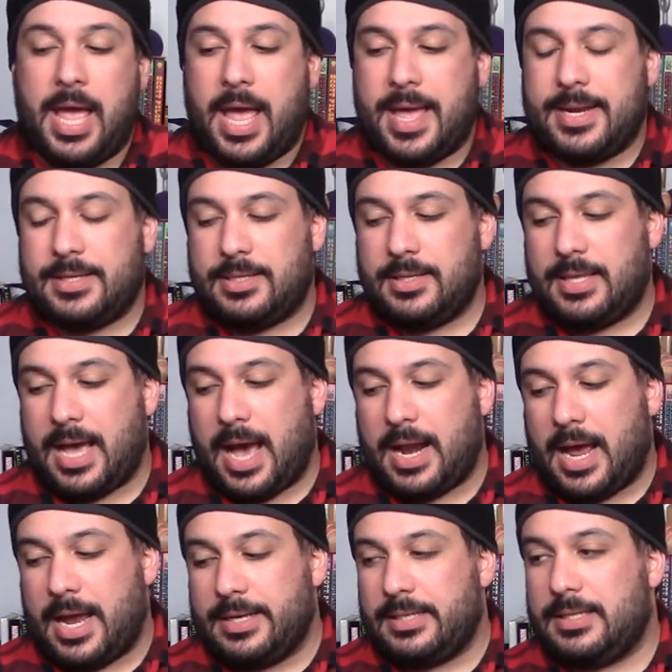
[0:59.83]
And to that
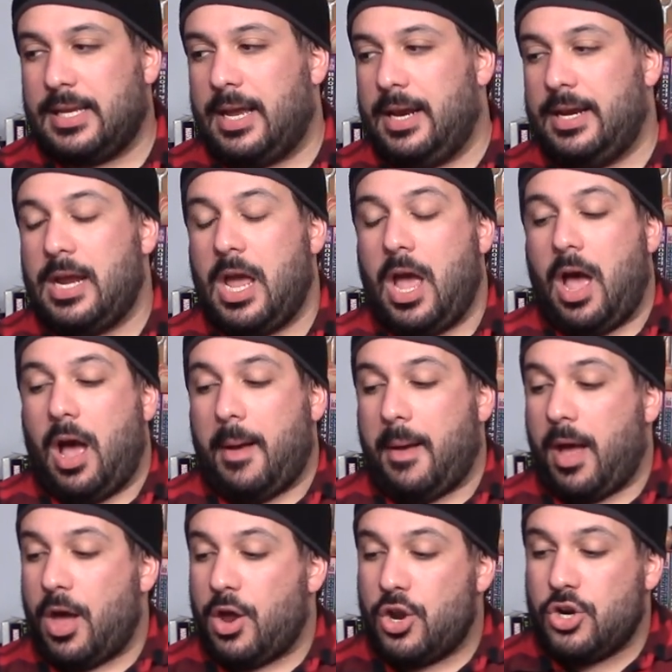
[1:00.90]
I say,
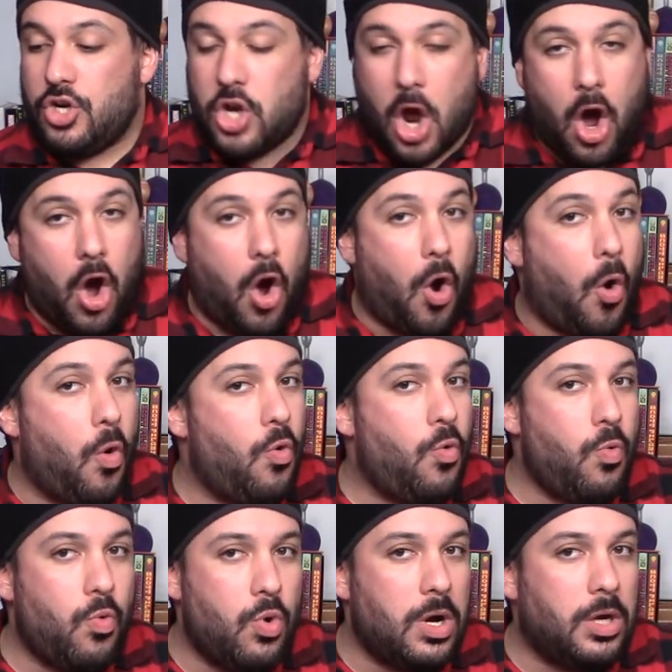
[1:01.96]
no.